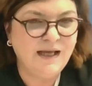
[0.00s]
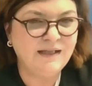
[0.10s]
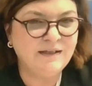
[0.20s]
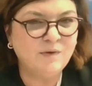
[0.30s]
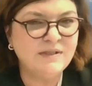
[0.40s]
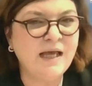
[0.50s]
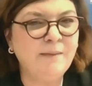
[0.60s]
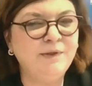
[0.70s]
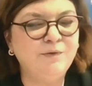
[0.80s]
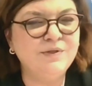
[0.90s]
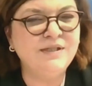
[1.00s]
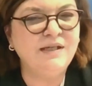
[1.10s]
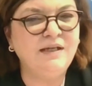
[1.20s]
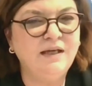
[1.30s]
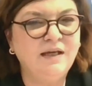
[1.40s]
And I was happy to
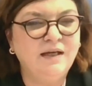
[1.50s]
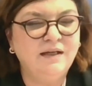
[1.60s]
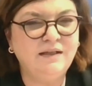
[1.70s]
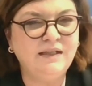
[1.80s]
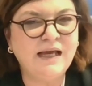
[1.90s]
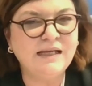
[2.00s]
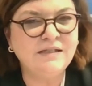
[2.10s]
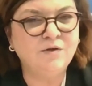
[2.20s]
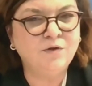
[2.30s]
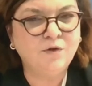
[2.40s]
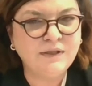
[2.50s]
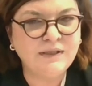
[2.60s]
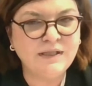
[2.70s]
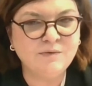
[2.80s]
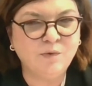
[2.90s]
see the Hesse
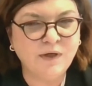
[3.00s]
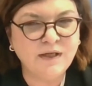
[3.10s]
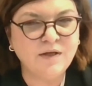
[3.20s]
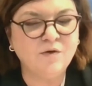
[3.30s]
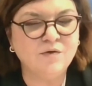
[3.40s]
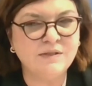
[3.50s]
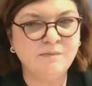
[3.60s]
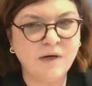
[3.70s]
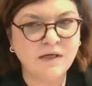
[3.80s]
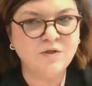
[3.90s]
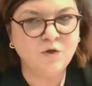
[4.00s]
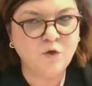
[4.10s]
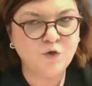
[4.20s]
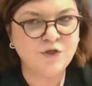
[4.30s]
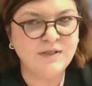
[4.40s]
authorities working on smart
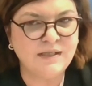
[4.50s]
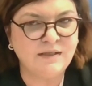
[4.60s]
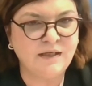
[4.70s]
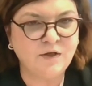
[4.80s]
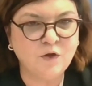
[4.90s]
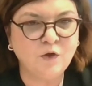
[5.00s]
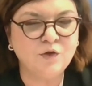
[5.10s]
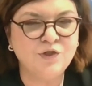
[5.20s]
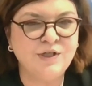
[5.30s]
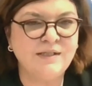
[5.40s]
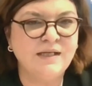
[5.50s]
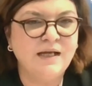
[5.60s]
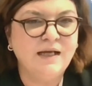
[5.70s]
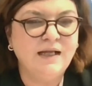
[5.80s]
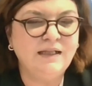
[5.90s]
solutions and technologies
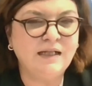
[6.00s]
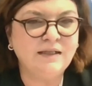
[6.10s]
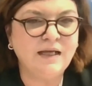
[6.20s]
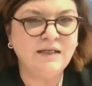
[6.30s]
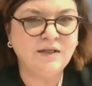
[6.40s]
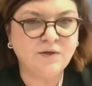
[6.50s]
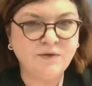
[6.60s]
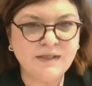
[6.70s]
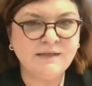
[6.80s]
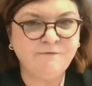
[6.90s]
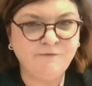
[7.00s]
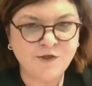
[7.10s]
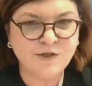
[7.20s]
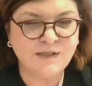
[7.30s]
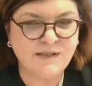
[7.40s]
that can increase
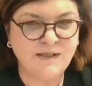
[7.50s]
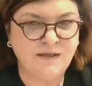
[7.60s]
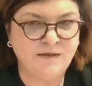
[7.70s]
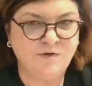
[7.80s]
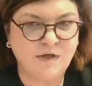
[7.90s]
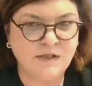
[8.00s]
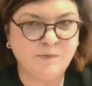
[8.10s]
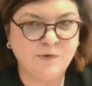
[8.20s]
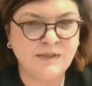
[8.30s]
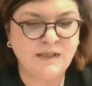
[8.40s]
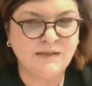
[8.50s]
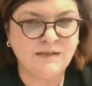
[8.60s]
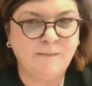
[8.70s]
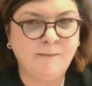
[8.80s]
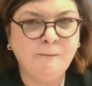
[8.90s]
efficiency in the transport
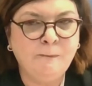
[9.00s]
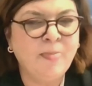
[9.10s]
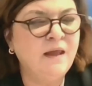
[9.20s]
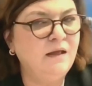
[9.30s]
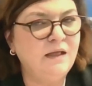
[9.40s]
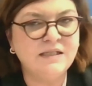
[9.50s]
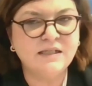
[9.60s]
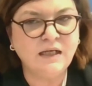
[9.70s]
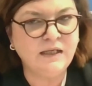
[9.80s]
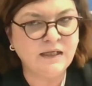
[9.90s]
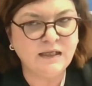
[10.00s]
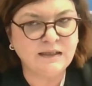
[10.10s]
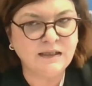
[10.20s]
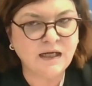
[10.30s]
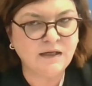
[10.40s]
system. It's clear
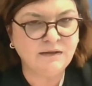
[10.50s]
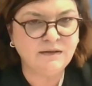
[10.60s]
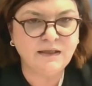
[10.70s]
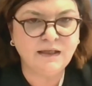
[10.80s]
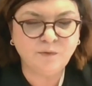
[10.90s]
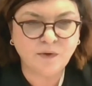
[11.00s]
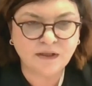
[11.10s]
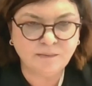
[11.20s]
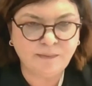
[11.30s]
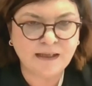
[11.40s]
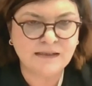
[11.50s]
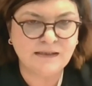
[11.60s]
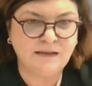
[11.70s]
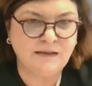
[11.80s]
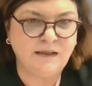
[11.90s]
that the current network
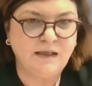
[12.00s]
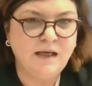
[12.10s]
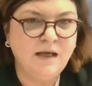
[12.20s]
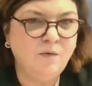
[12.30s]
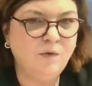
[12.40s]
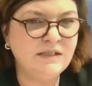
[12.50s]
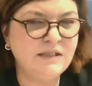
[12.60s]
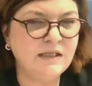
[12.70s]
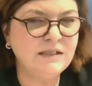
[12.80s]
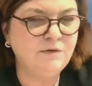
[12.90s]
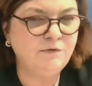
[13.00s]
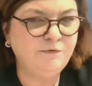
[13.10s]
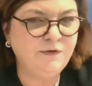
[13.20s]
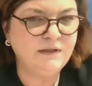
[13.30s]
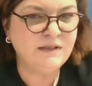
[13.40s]
capacity was starting to
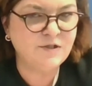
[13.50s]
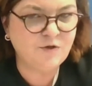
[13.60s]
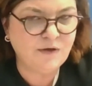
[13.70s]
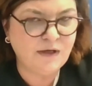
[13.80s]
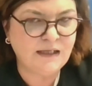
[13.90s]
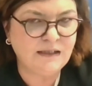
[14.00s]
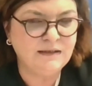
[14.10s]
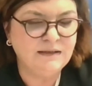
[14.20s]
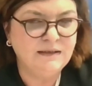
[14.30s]
feel the strain.